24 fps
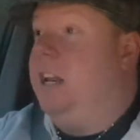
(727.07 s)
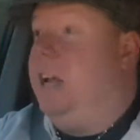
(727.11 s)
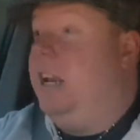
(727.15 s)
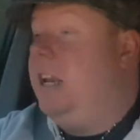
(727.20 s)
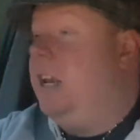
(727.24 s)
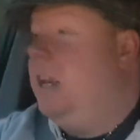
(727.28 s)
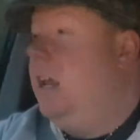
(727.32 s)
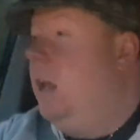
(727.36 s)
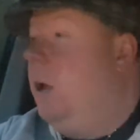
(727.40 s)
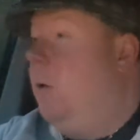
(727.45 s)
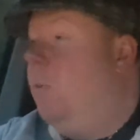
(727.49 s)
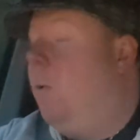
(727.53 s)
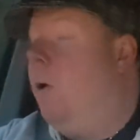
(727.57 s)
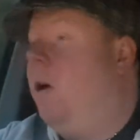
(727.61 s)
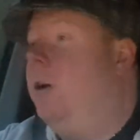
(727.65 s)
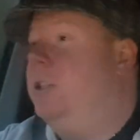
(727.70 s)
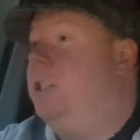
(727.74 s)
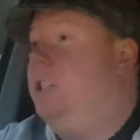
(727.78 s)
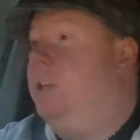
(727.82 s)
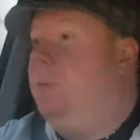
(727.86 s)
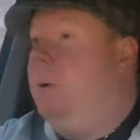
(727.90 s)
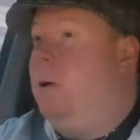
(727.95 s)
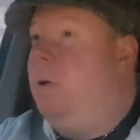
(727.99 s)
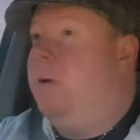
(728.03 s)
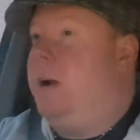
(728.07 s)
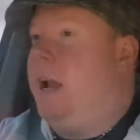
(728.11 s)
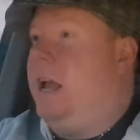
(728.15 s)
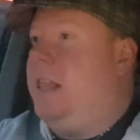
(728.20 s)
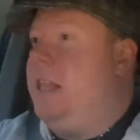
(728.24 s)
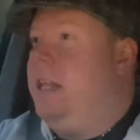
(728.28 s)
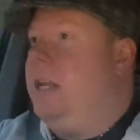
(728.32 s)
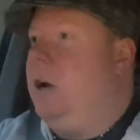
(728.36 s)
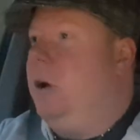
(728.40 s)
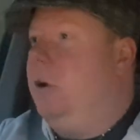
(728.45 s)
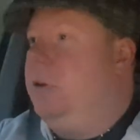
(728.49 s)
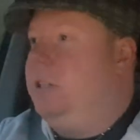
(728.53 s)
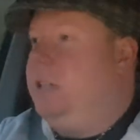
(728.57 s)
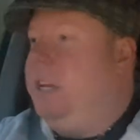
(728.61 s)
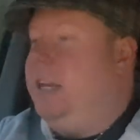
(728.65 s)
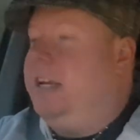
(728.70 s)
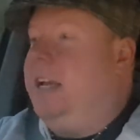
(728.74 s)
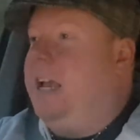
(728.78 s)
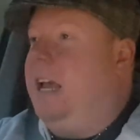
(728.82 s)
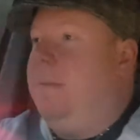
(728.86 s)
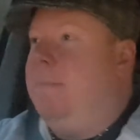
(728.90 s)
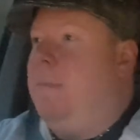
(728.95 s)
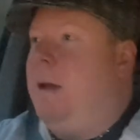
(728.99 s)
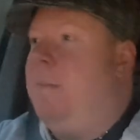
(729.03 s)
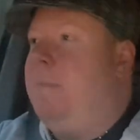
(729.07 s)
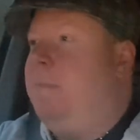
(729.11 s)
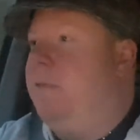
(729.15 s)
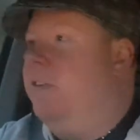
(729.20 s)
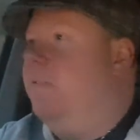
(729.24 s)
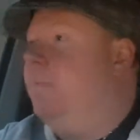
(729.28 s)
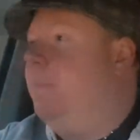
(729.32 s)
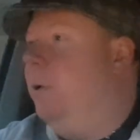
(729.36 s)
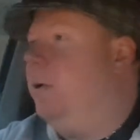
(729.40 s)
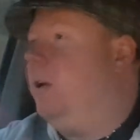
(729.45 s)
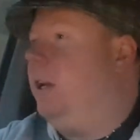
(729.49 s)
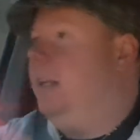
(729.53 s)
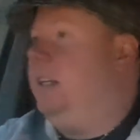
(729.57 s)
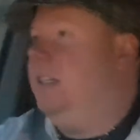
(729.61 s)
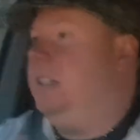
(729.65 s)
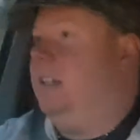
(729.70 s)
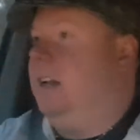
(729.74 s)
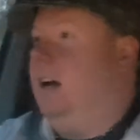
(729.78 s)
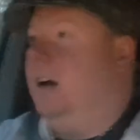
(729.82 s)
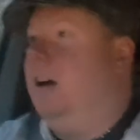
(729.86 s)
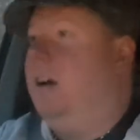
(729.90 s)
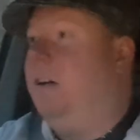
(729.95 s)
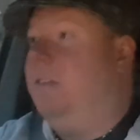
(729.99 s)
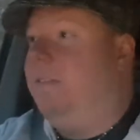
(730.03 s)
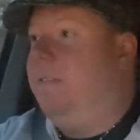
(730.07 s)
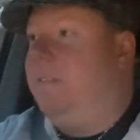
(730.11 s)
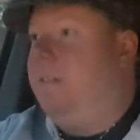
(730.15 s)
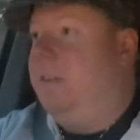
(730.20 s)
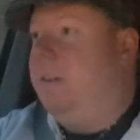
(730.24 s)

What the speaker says: And whilst you will get the odd dickhead member of bookie staff,